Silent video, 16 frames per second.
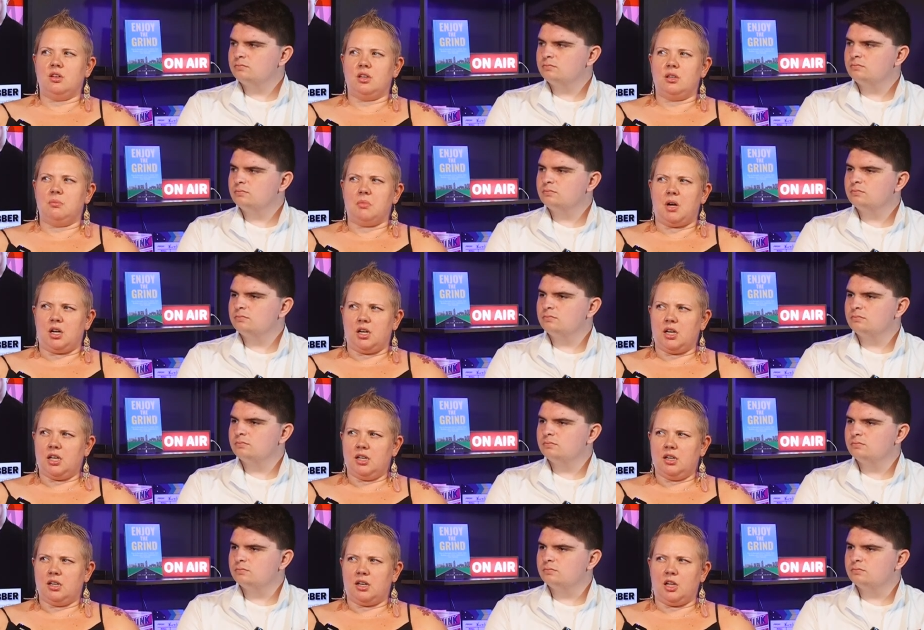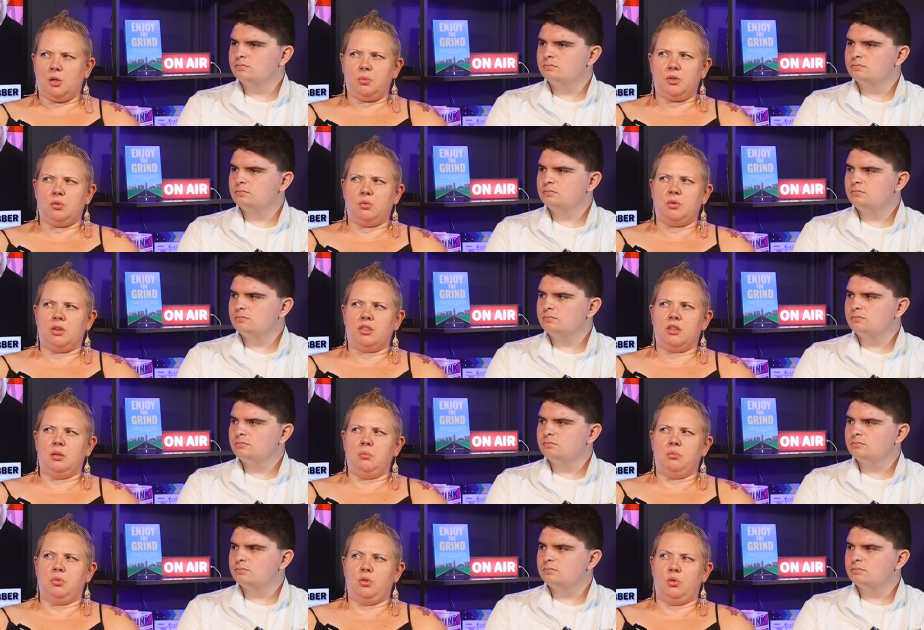Speaker 1: good marketing could help you with
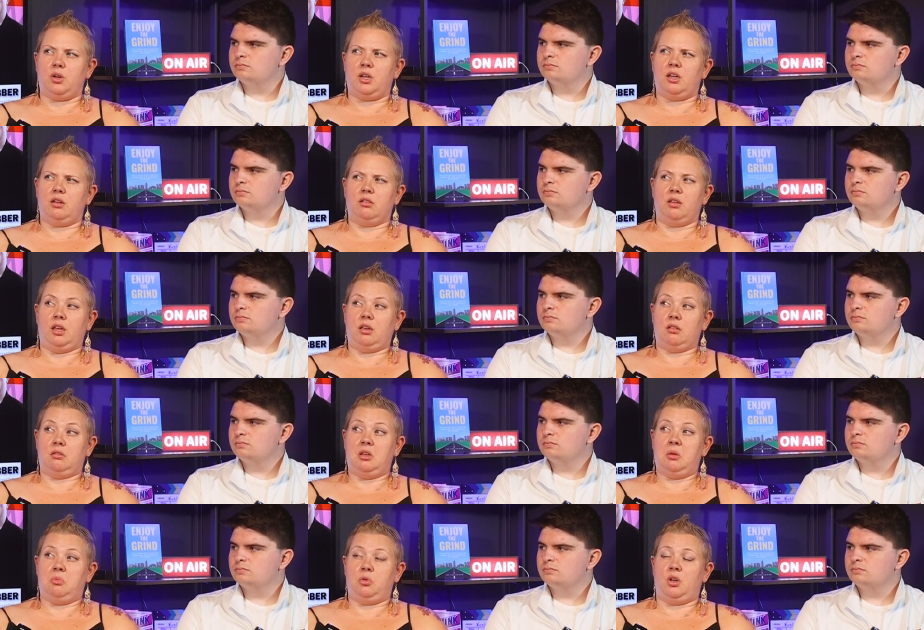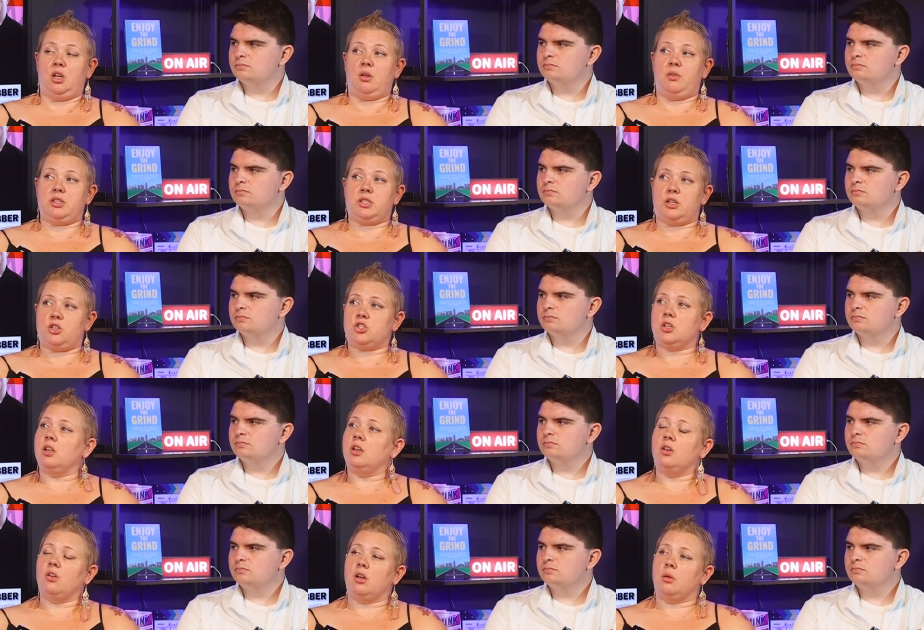employee like employee
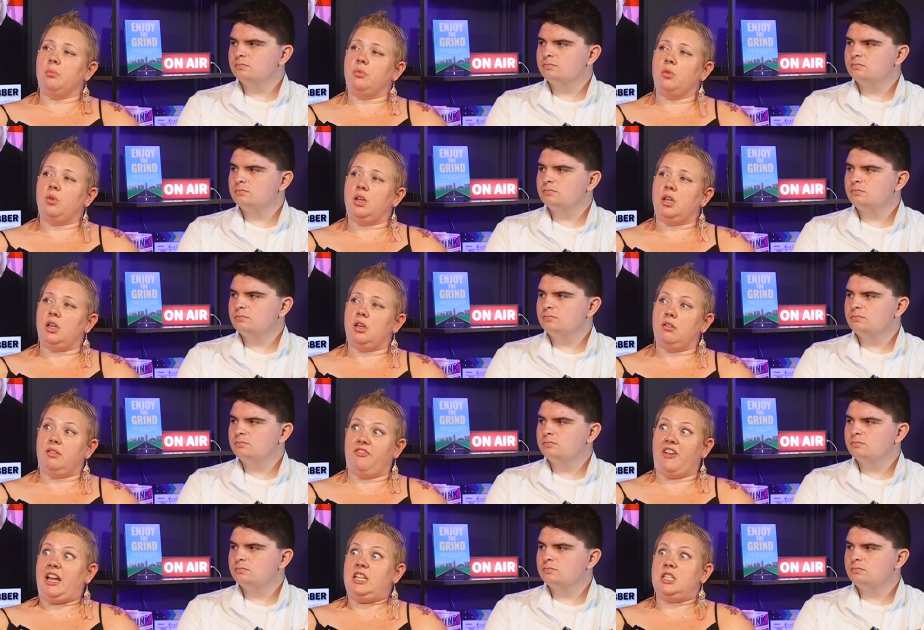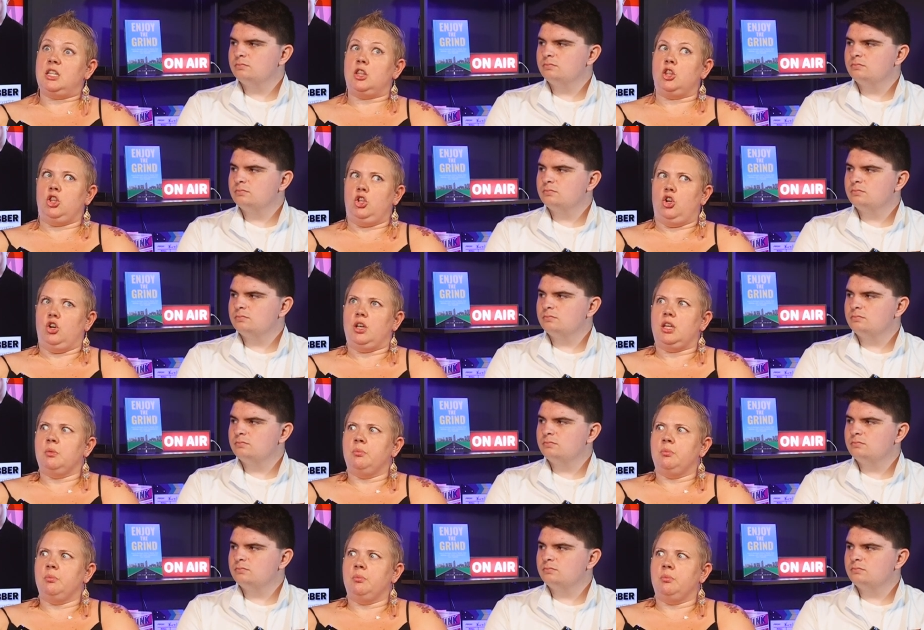retention or employee finding good